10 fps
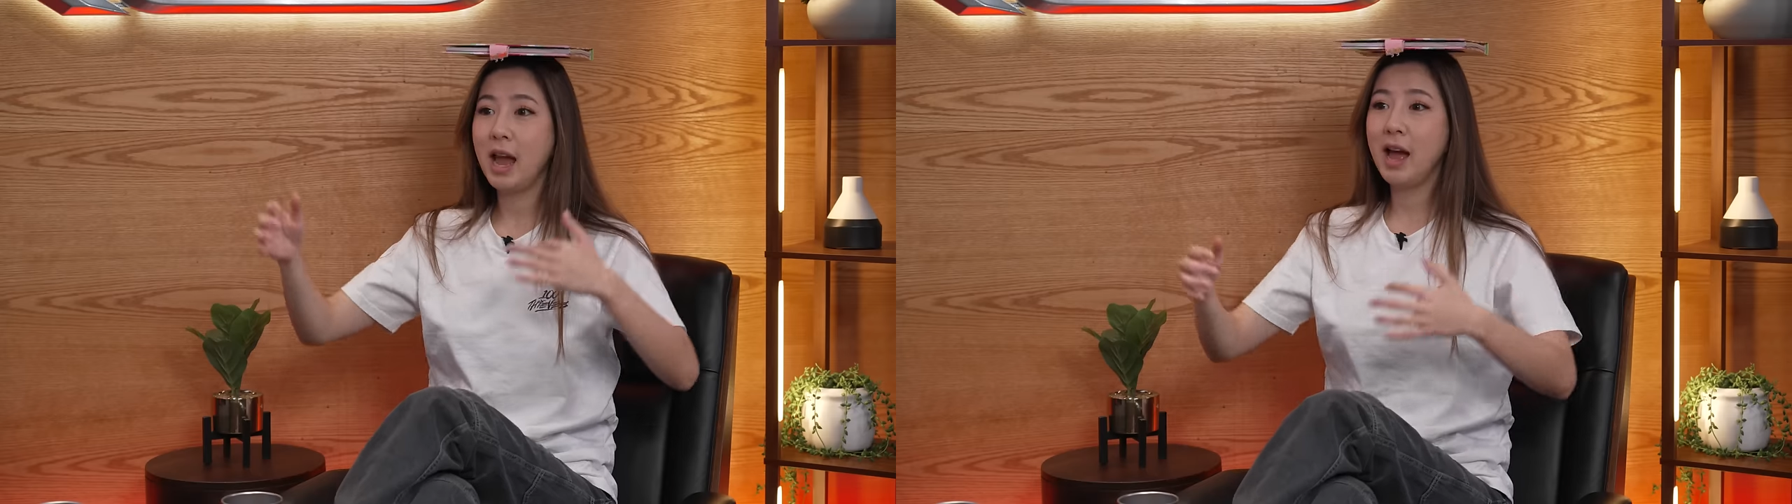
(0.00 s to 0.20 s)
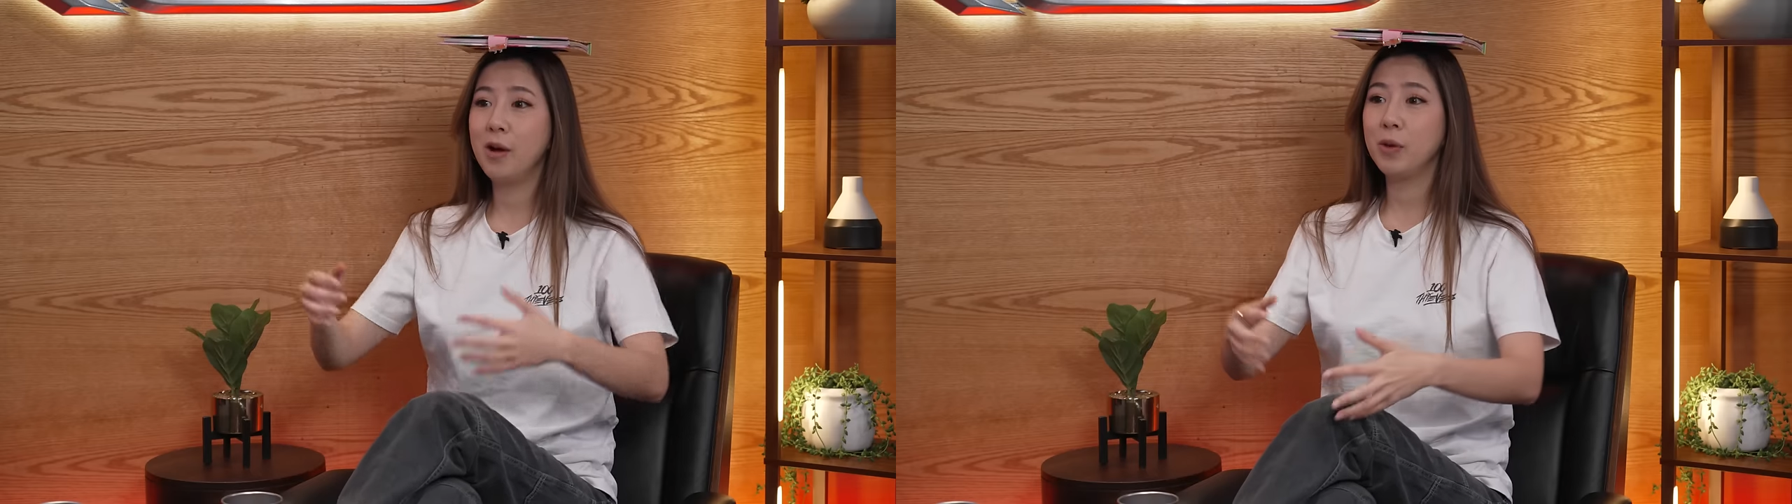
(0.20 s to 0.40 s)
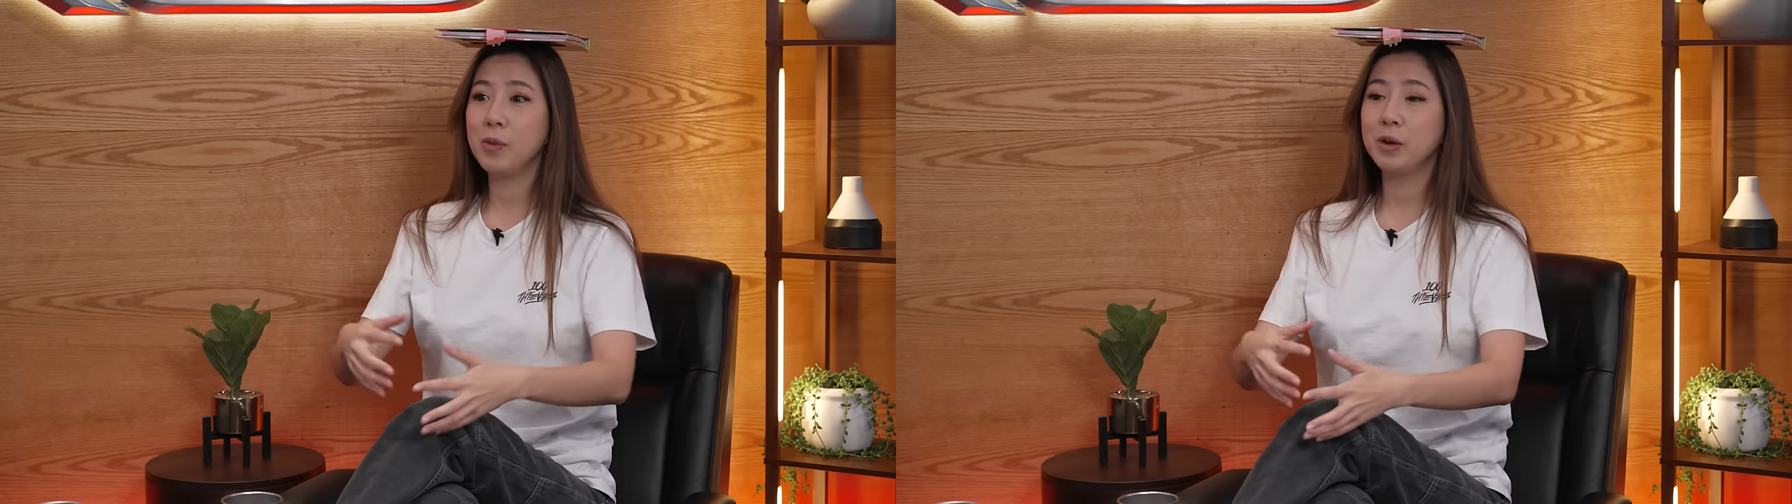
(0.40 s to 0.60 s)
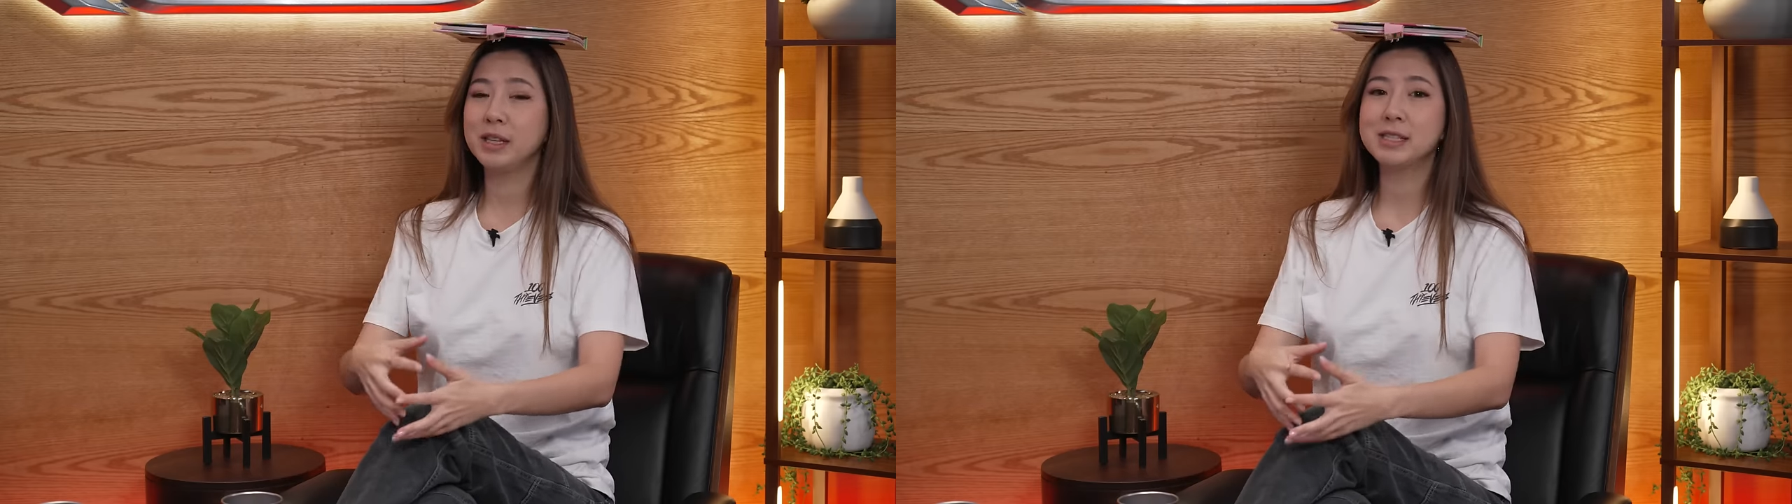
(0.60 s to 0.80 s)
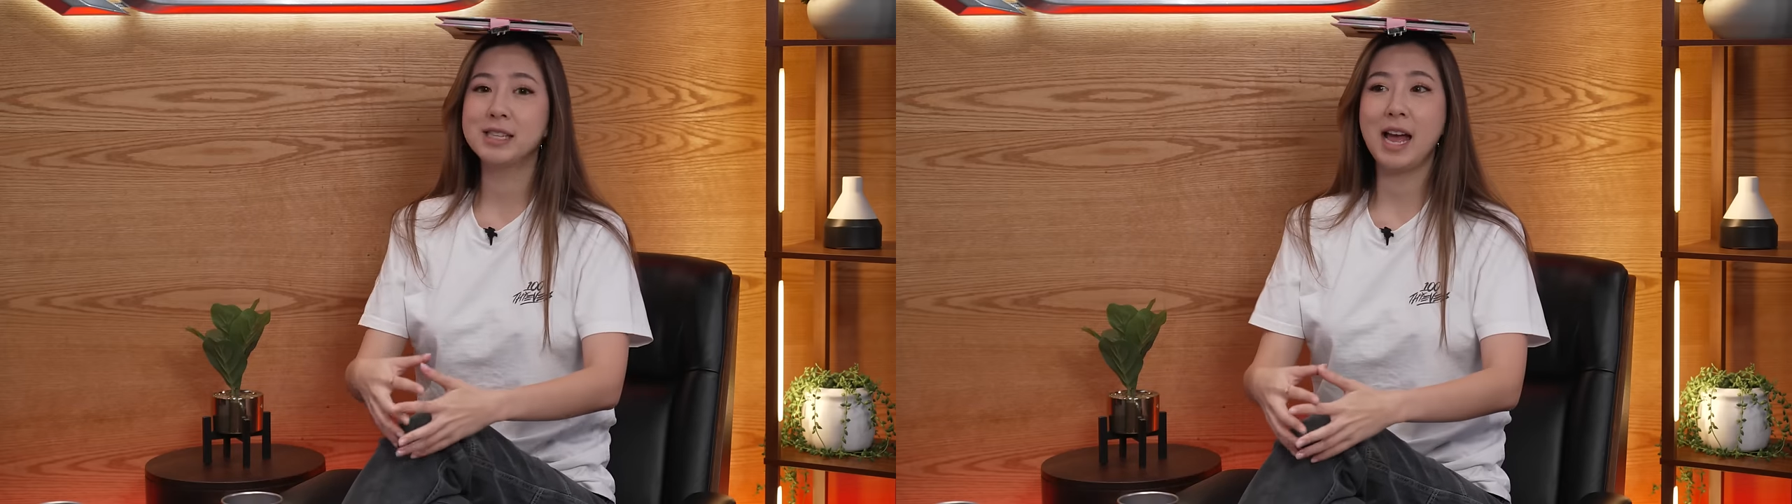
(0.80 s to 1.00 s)
Now we
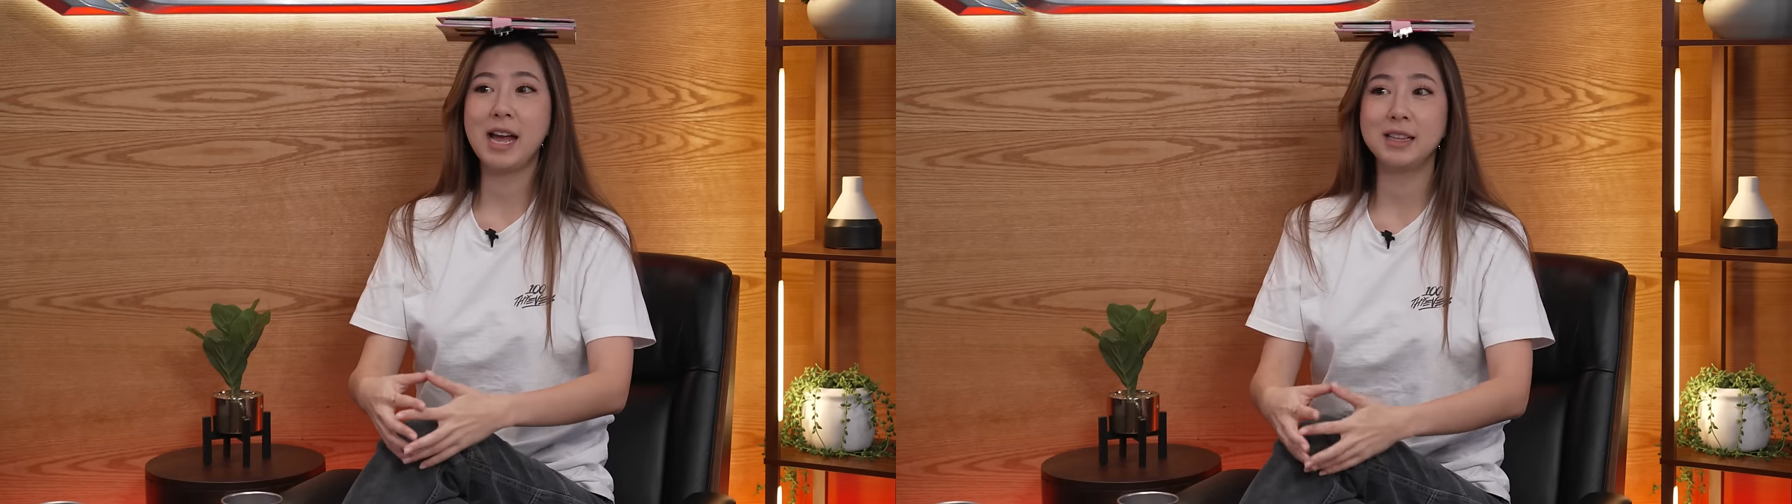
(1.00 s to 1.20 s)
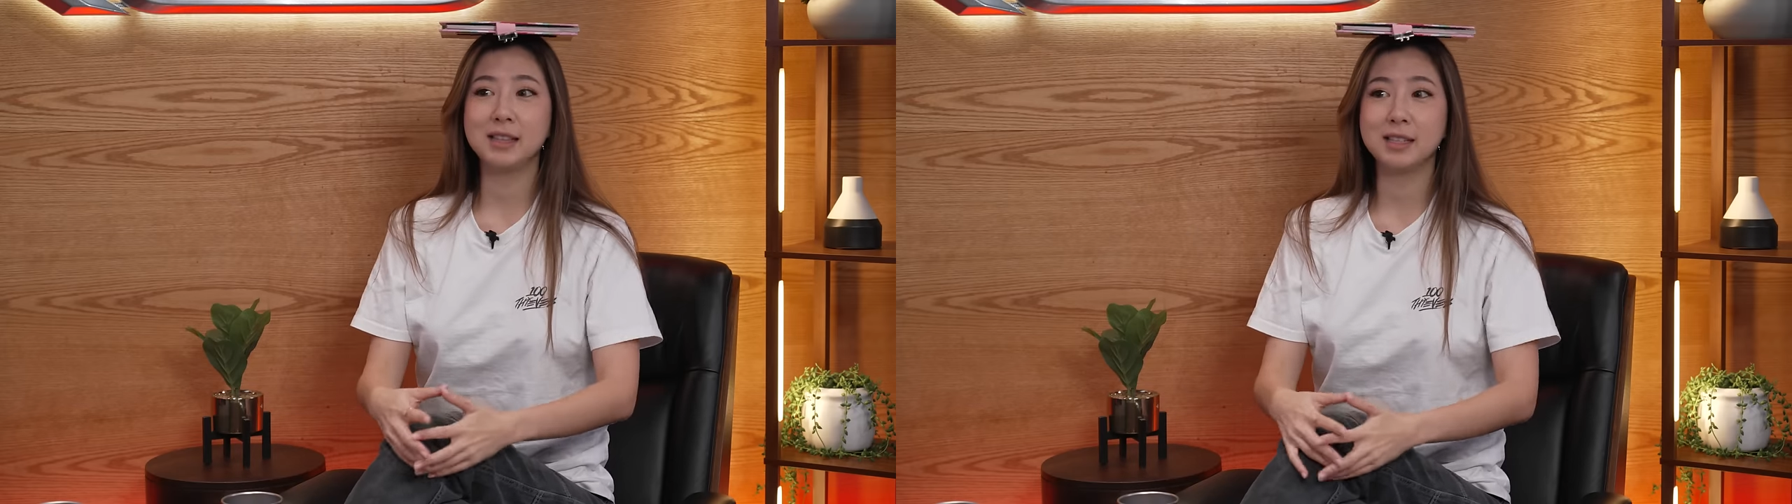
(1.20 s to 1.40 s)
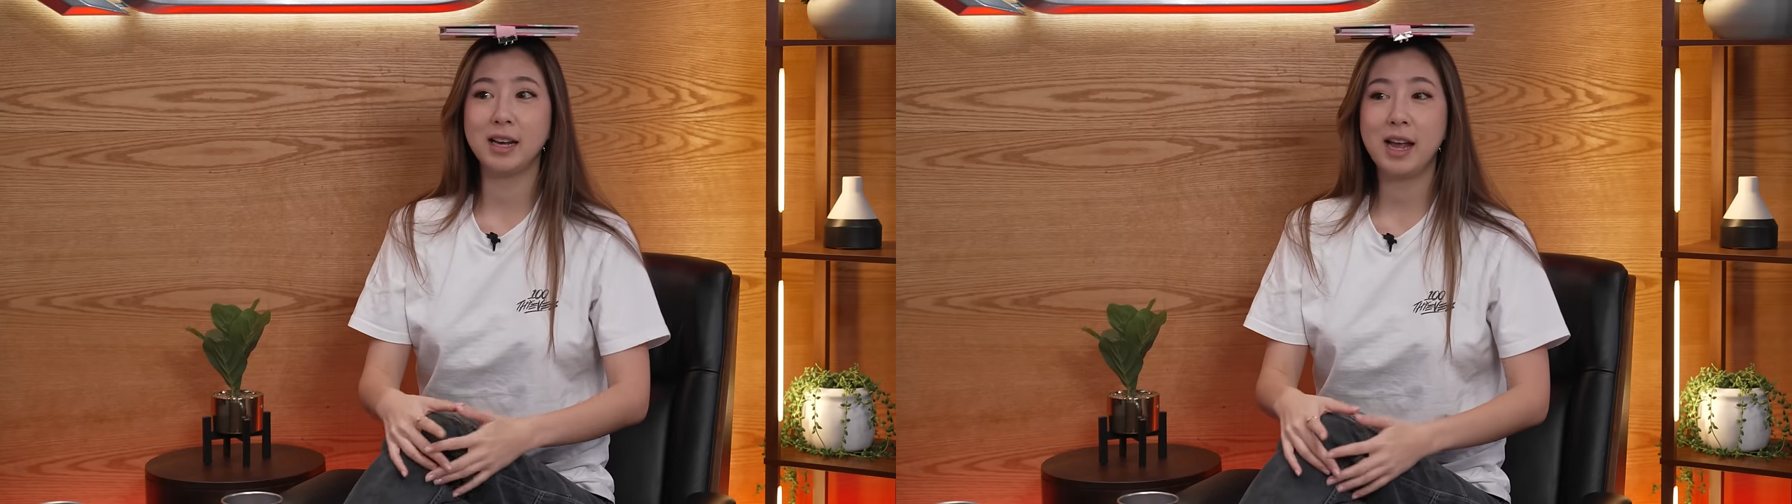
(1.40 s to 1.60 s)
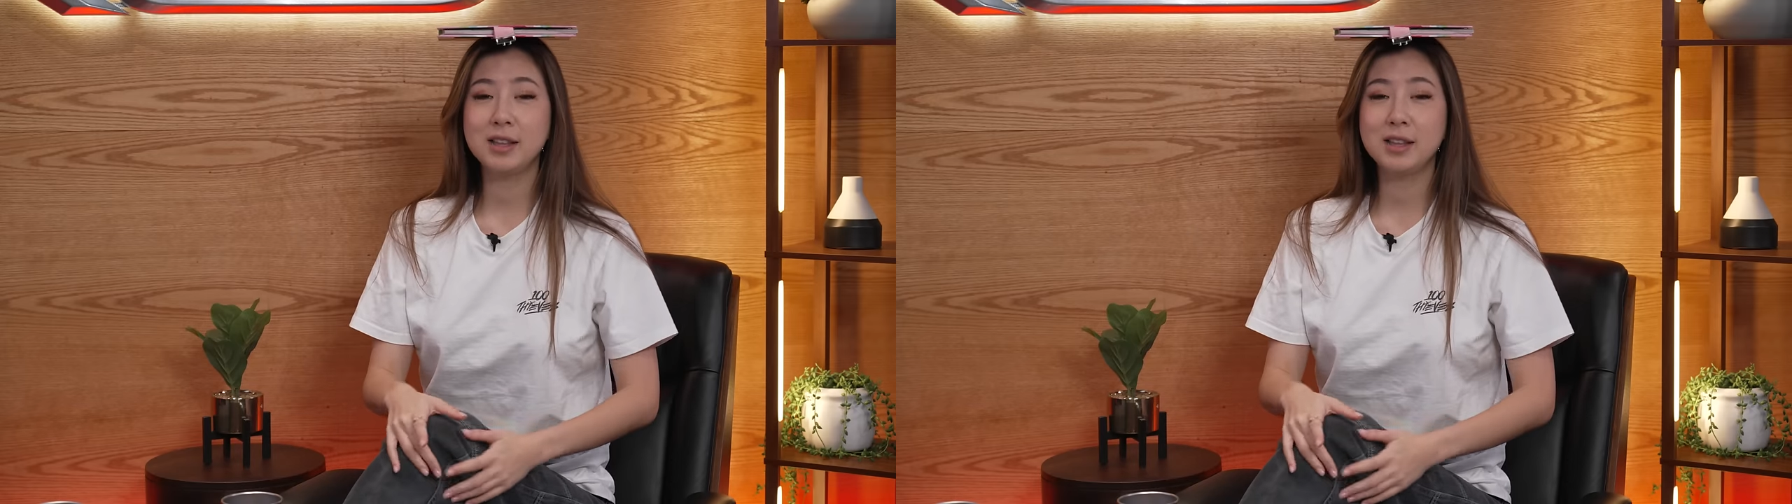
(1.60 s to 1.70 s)
will ascend